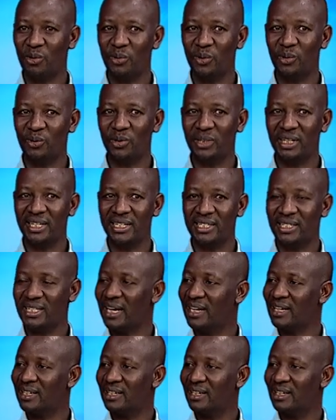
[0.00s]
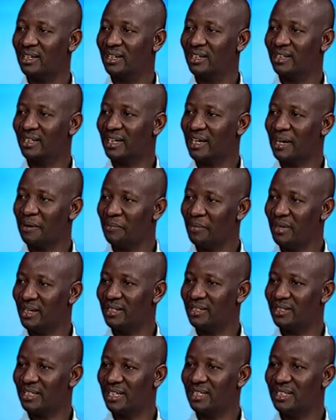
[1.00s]
He couldn't start the
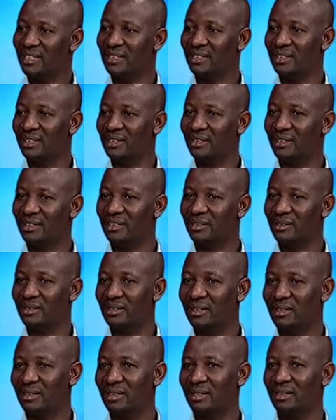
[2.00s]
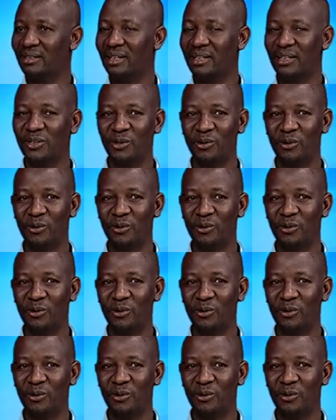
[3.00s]
campaigns until the international